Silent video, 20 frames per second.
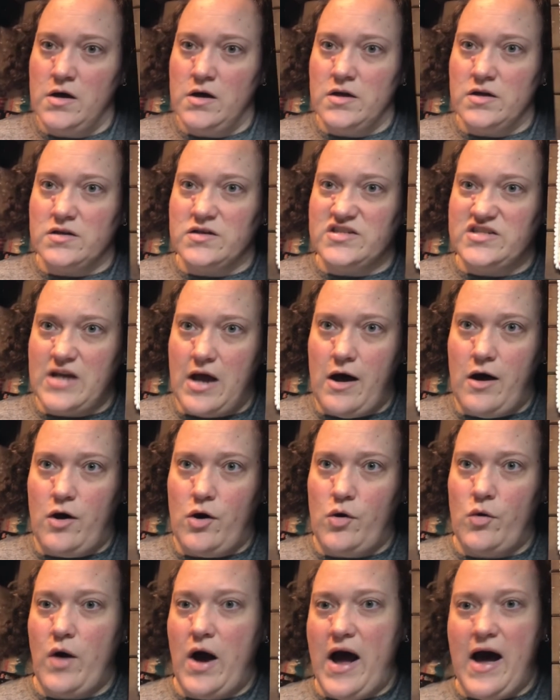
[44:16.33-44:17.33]

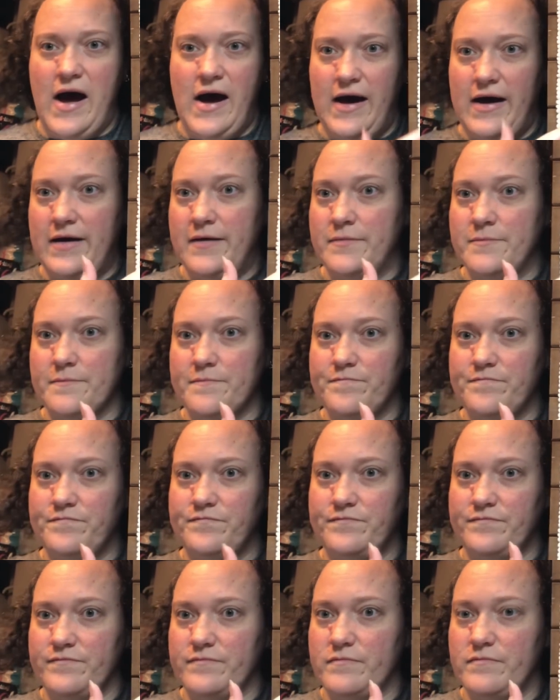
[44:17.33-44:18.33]
So,
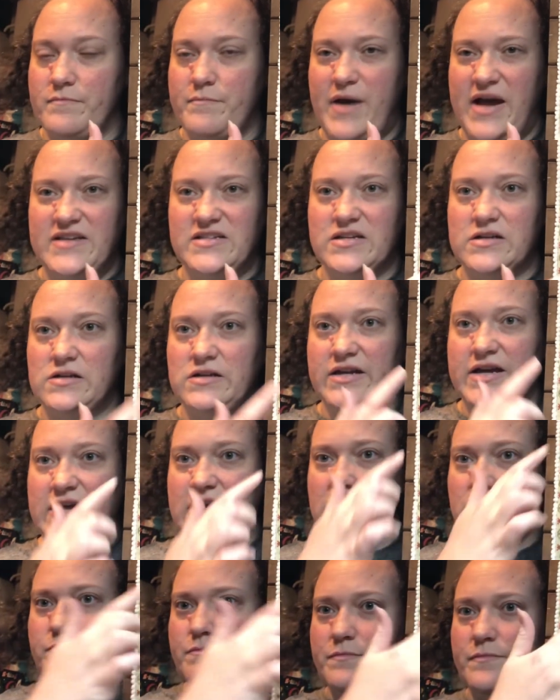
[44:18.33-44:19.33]
basically,